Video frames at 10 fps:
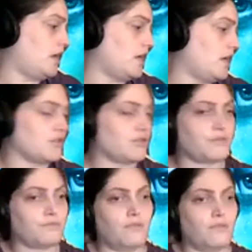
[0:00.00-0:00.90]
I
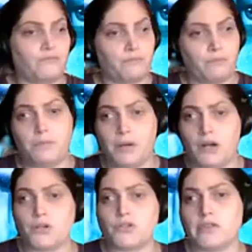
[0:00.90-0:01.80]
just me
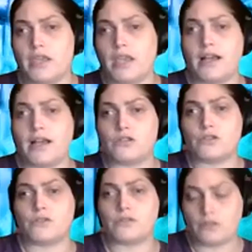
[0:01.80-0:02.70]
personally, I
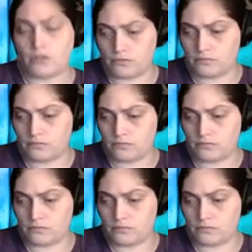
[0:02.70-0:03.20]
just don't